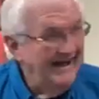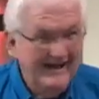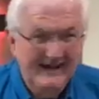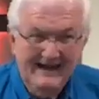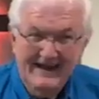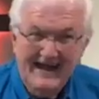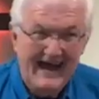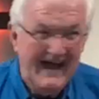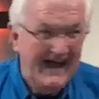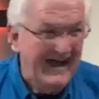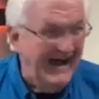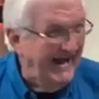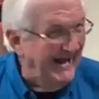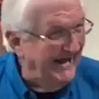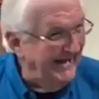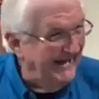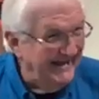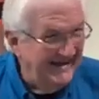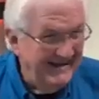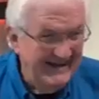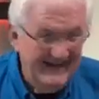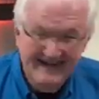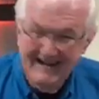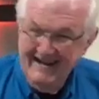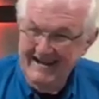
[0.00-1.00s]
Hey,
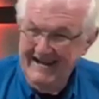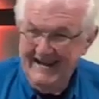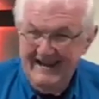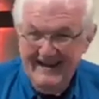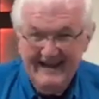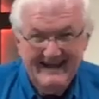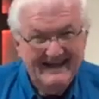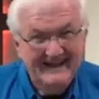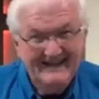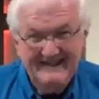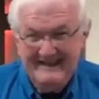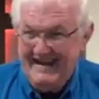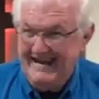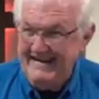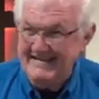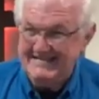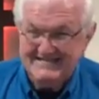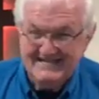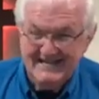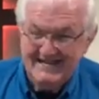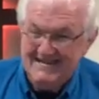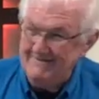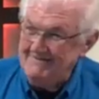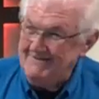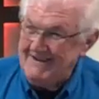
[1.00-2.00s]
they
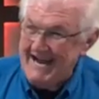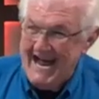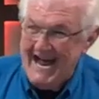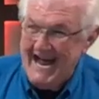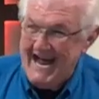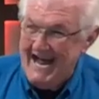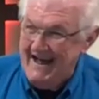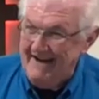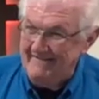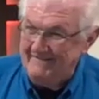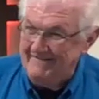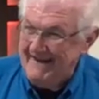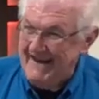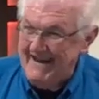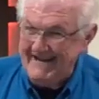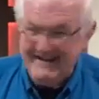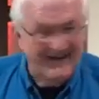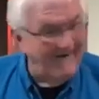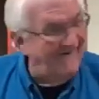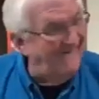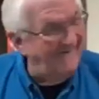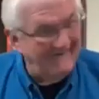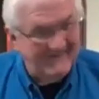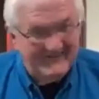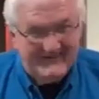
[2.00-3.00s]

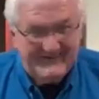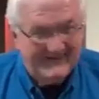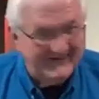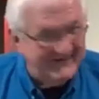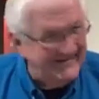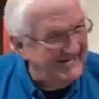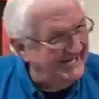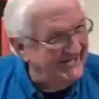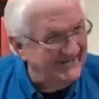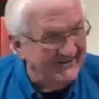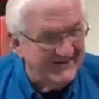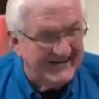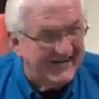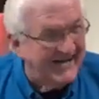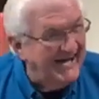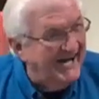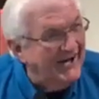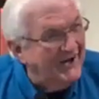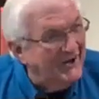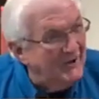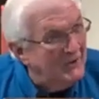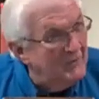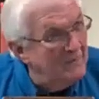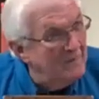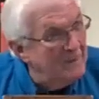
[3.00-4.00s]
don't still
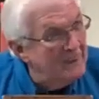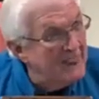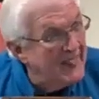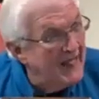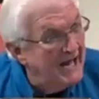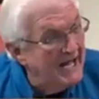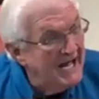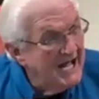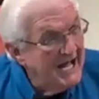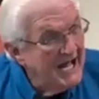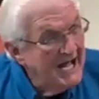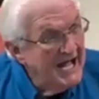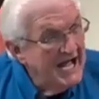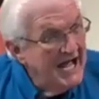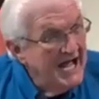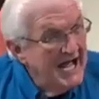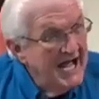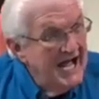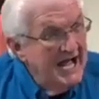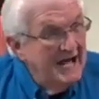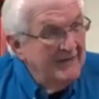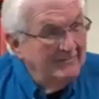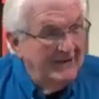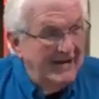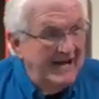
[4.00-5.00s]
go.
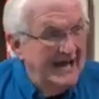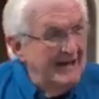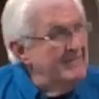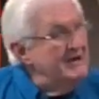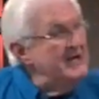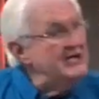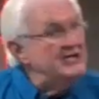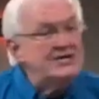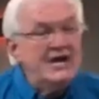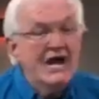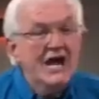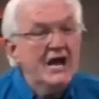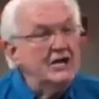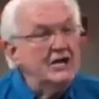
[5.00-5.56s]
But let me tell